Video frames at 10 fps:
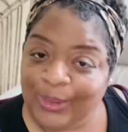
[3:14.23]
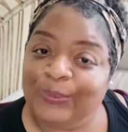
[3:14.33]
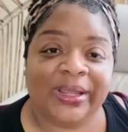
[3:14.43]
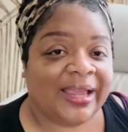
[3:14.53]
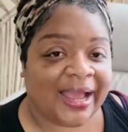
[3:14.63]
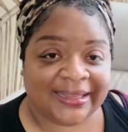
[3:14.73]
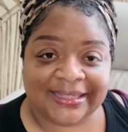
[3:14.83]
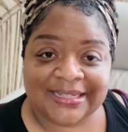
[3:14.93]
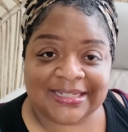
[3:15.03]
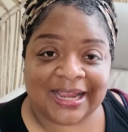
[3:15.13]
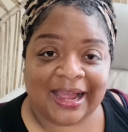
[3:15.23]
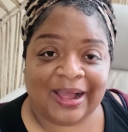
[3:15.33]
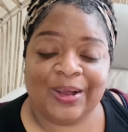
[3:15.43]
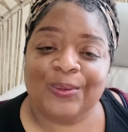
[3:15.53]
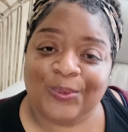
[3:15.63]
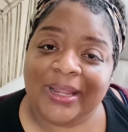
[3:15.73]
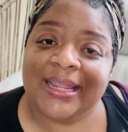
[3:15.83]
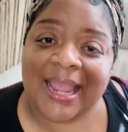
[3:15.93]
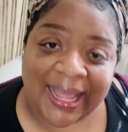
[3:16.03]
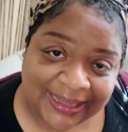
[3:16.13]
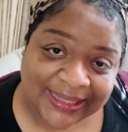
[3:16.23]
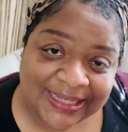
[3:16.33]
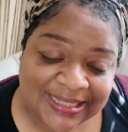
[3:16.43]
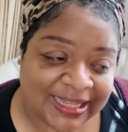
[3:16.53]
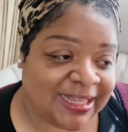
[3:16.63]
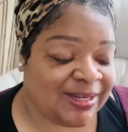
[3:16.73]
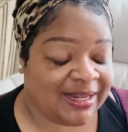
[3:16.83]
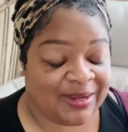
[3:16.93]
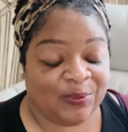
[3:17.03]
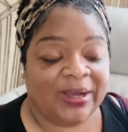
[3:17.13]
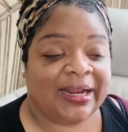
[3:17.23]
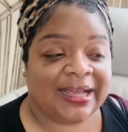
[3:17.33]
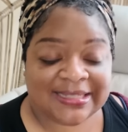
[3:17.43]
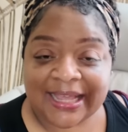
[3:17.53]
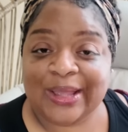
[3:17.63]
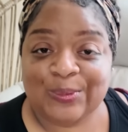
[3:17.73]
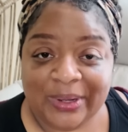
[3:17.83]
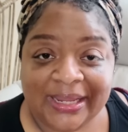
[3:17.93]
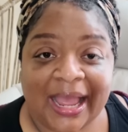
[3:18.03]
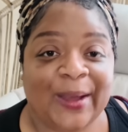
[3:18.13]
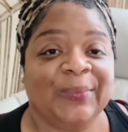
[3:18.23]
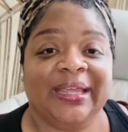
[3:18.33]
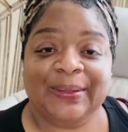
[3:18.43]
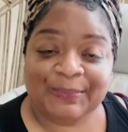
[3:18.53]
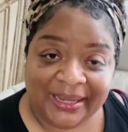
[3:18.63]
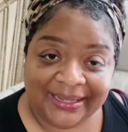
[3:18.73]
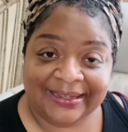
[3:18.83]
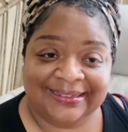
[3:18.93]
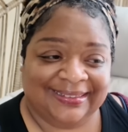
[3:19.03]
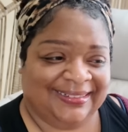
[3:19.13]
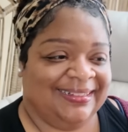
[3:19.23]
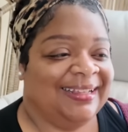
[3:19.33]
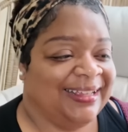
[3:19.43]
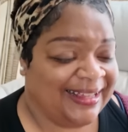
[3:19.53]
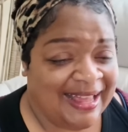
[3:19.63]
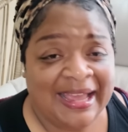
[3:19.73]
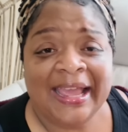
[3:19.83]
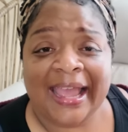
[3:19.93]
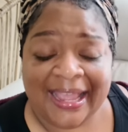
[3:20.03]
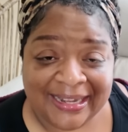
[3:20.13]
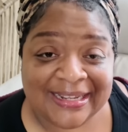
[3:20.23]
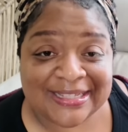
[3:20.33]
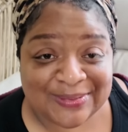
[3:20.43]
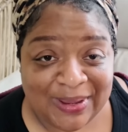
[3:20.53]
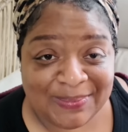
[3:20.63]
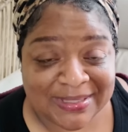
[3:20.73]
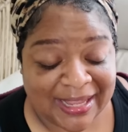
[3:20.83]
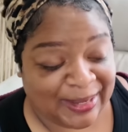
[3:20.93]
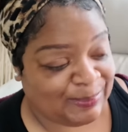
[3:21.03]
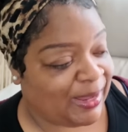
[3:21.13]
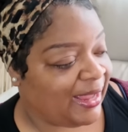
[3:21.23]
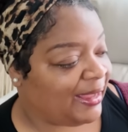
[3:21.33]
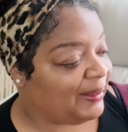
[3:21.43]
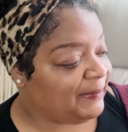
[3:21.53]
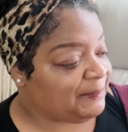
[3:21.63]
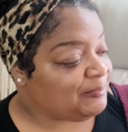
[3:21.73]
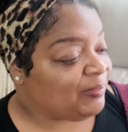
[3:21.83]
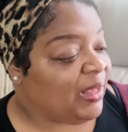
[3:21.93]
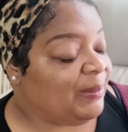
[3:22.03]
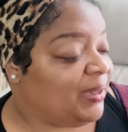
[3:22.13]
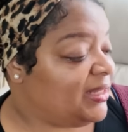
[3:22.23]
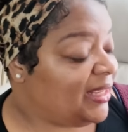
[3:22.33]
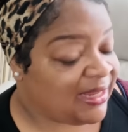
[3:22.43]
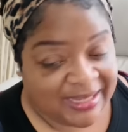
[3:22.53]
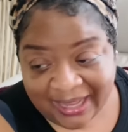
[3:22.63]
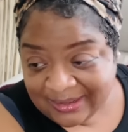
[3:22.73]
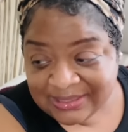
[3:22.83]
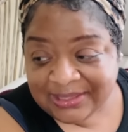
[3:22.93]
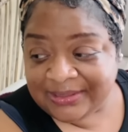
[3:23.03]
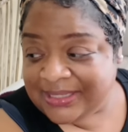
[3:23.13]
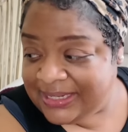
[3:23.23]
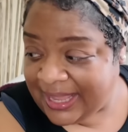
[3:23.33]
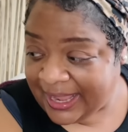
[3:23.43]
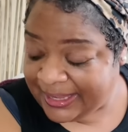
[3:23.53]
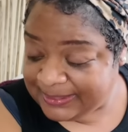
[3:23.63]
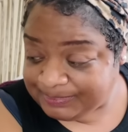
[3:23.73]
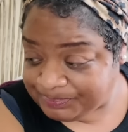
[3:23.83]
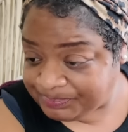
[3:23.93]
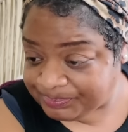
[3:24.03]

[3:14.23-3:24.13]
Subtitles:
we got this, y'all. We got this. And when I say we, I mean me and this sweet potato pie. But yeah, y'all, so today